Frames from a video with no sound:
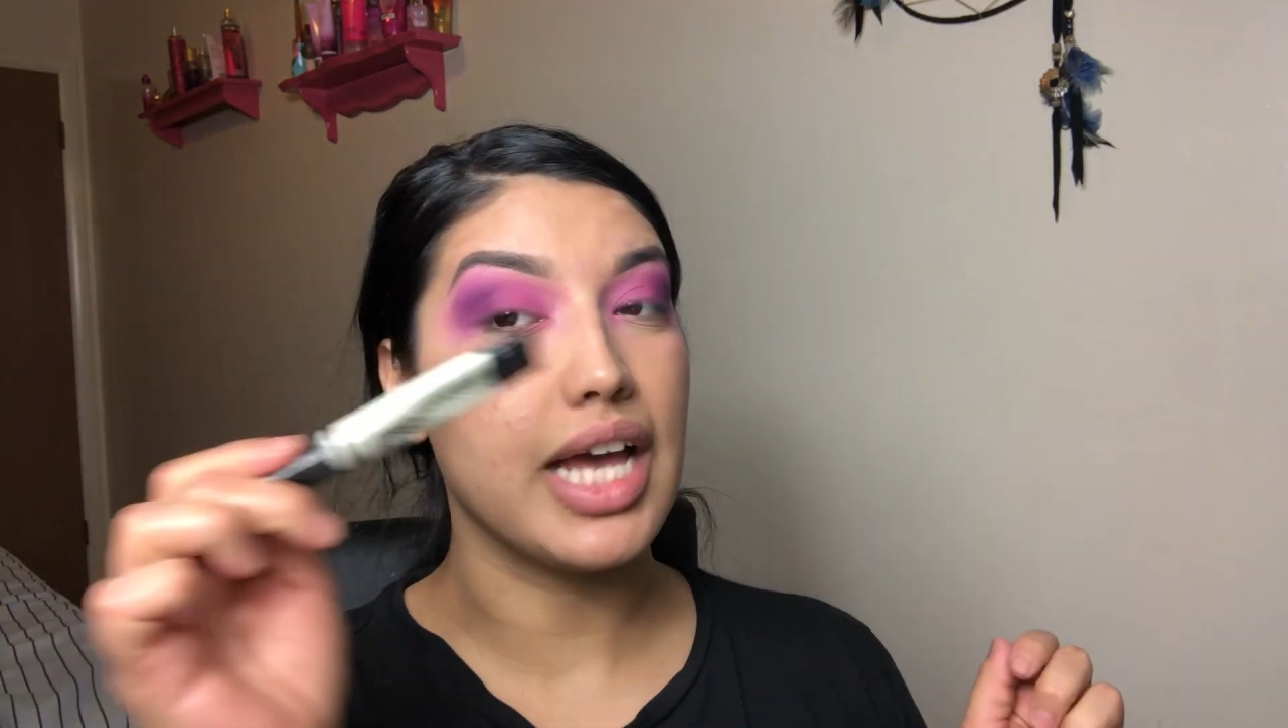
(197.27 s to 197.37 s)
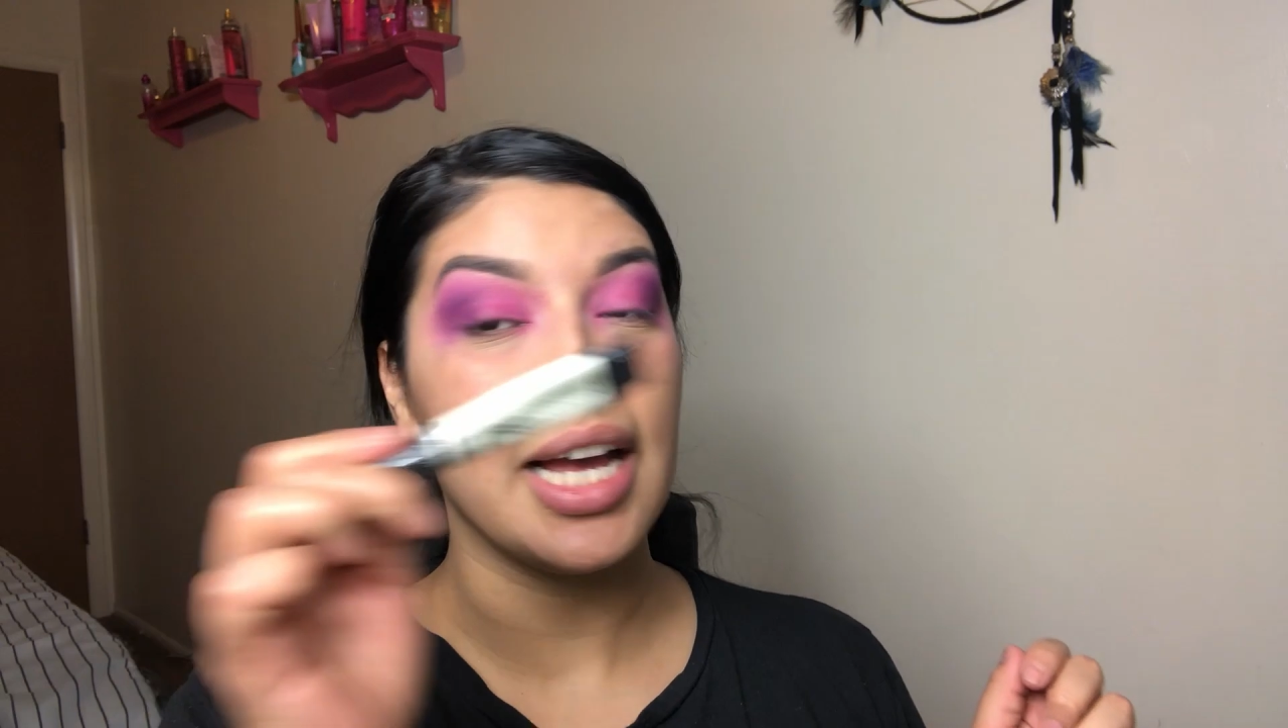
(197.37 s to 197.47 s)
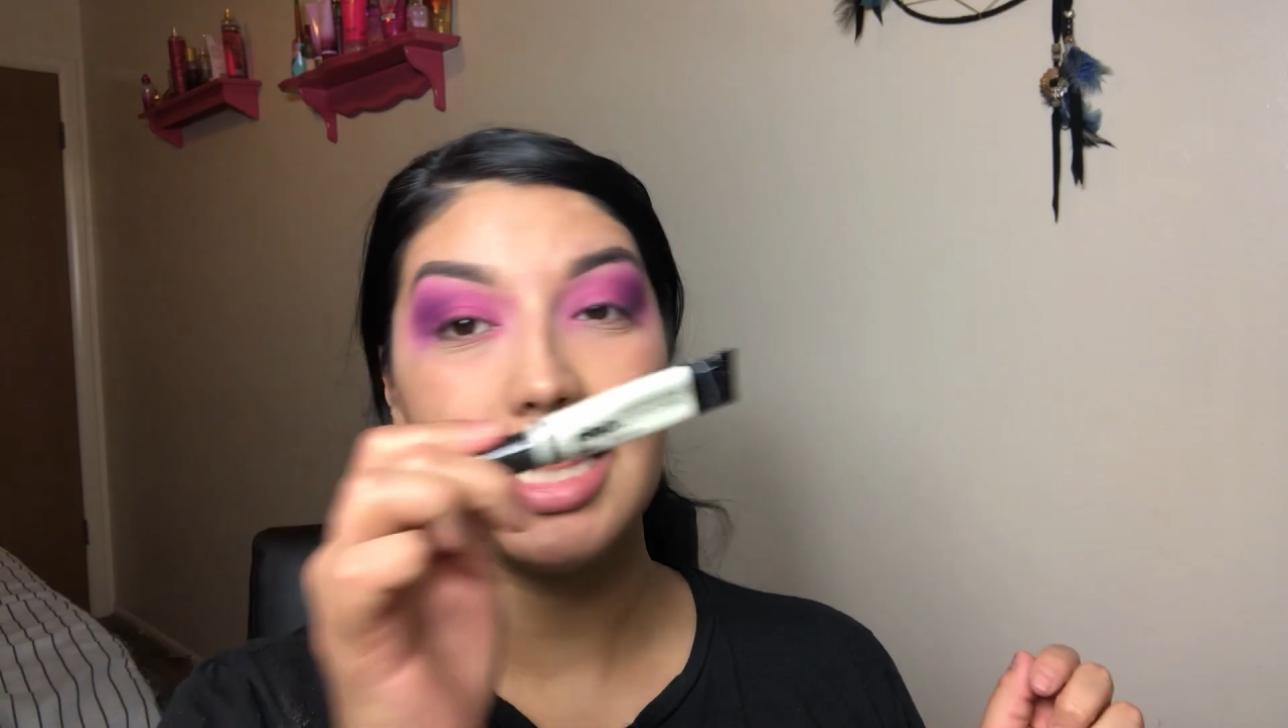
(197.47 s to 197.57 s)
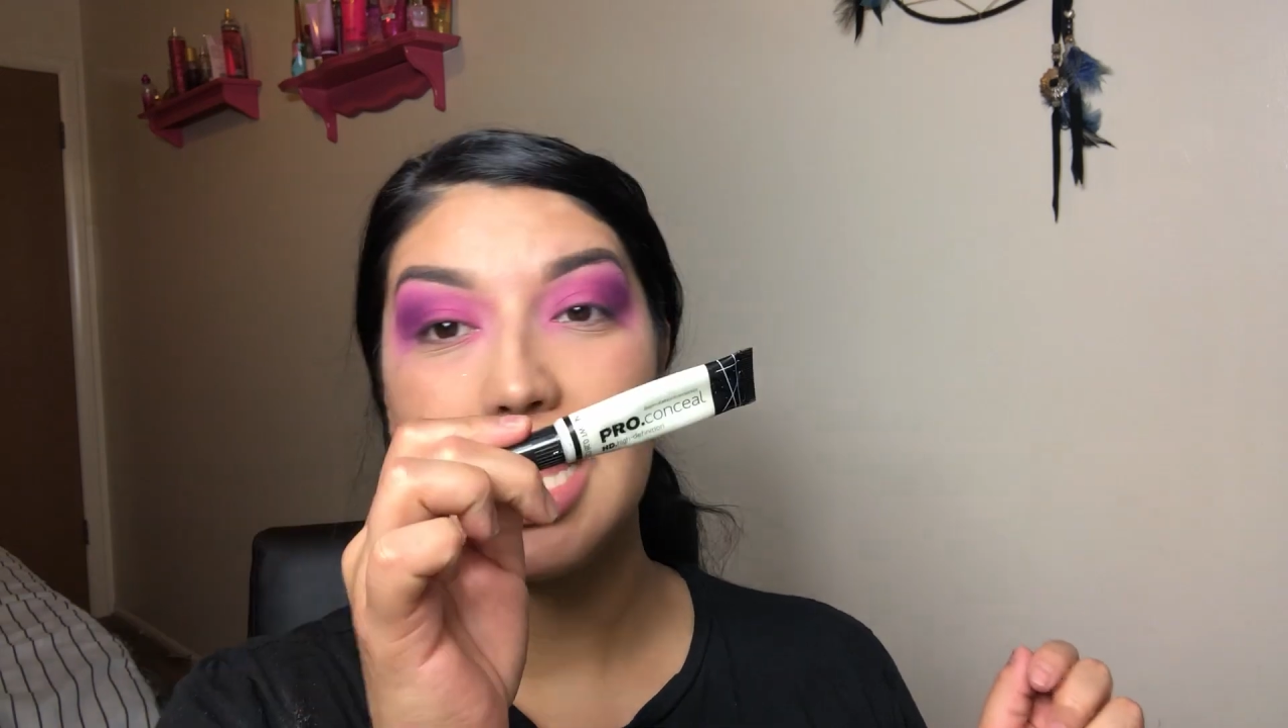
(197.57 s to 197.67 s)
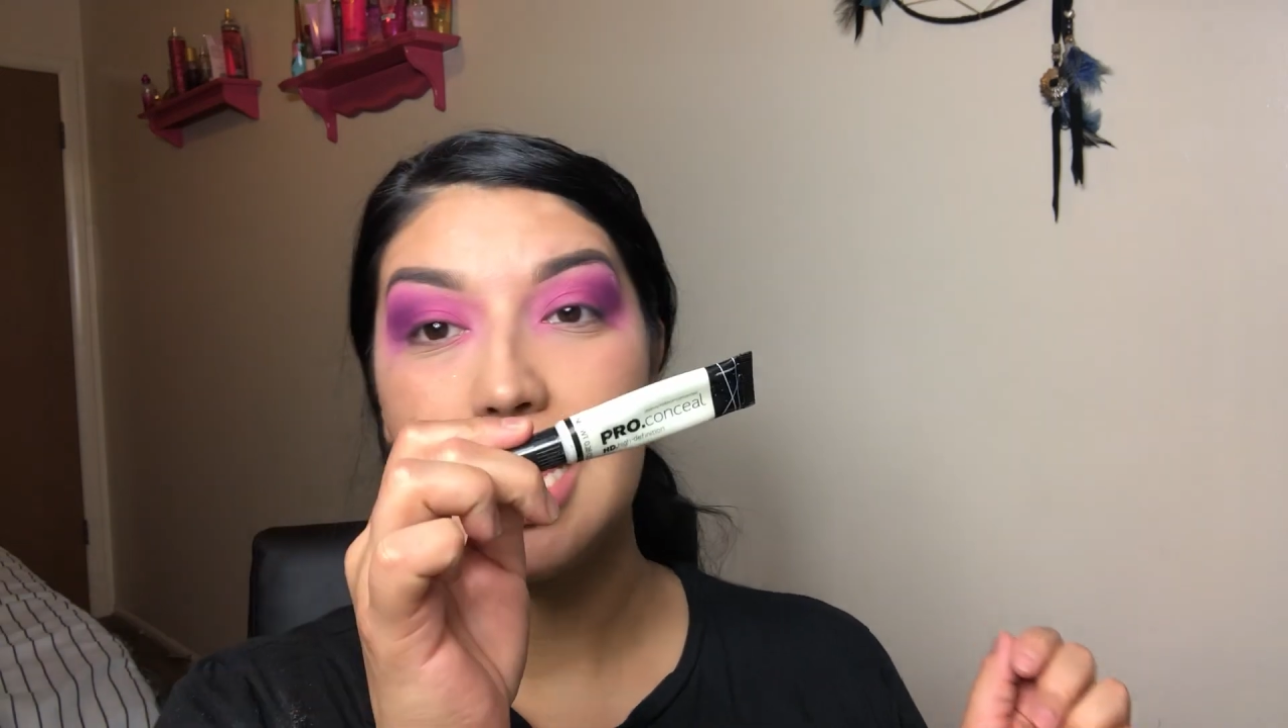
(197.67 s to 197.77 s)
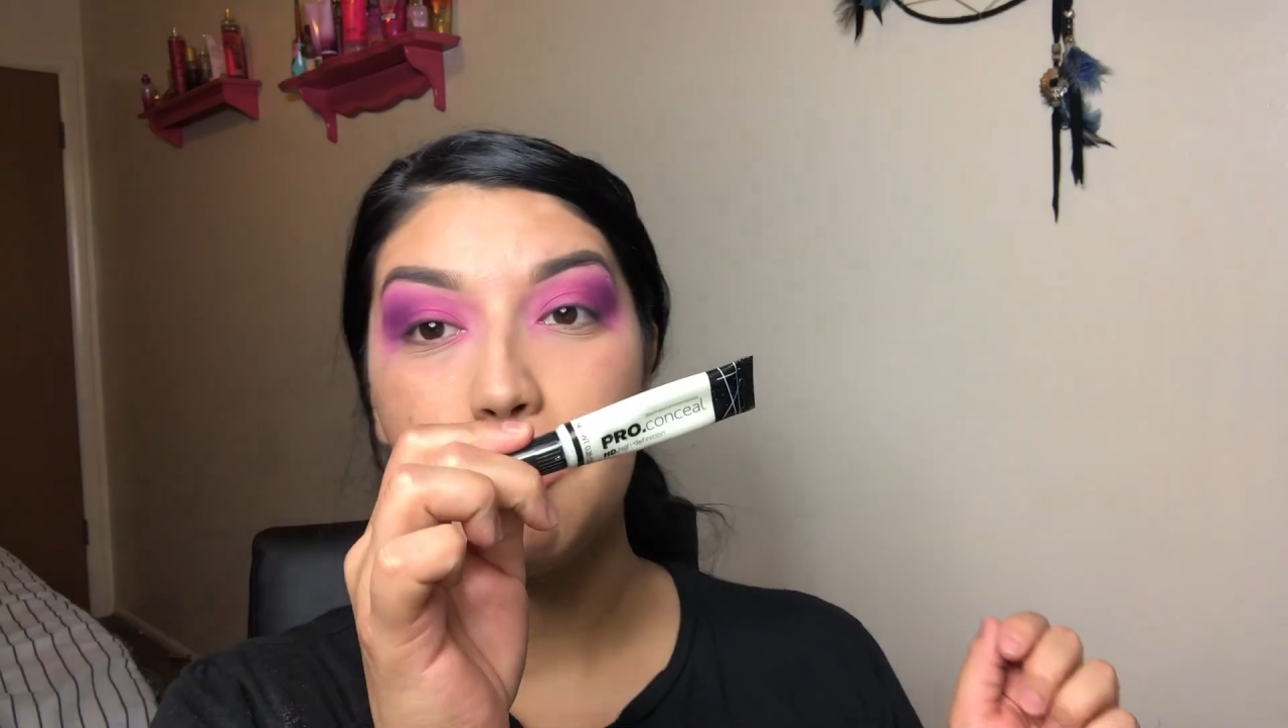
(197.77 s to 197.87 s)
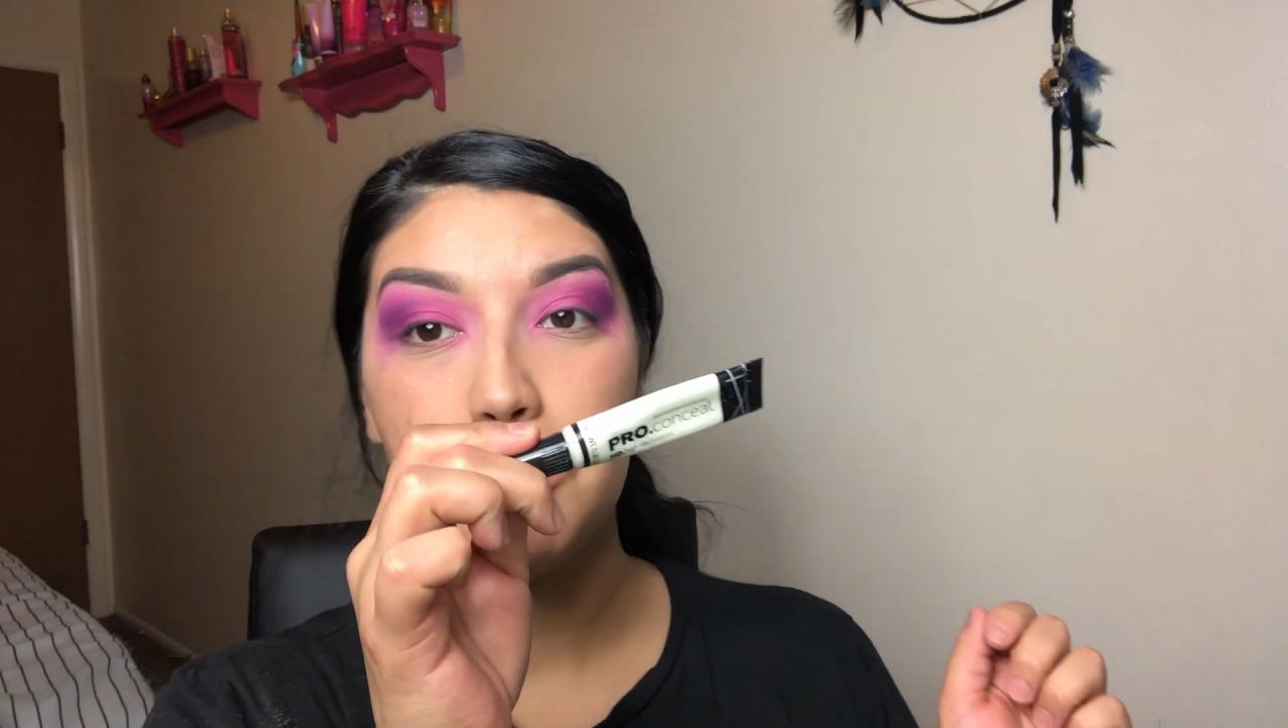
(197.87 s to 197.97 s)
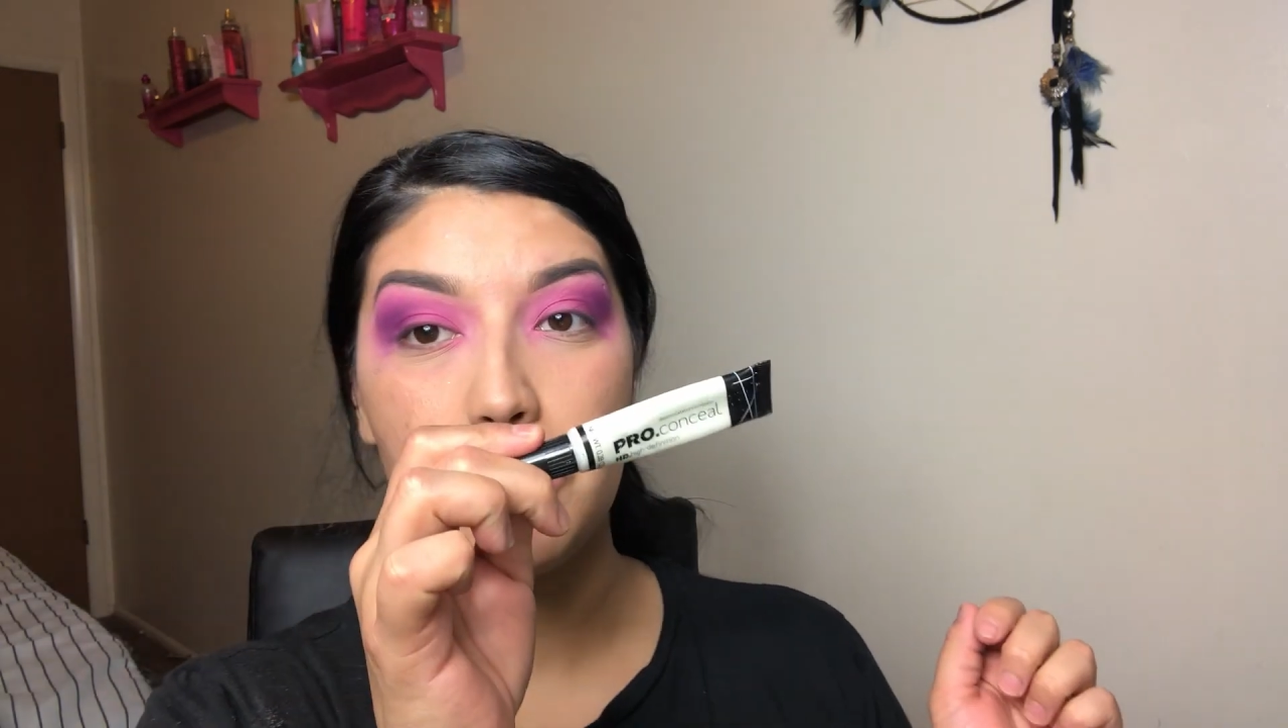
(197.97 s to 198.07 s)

LA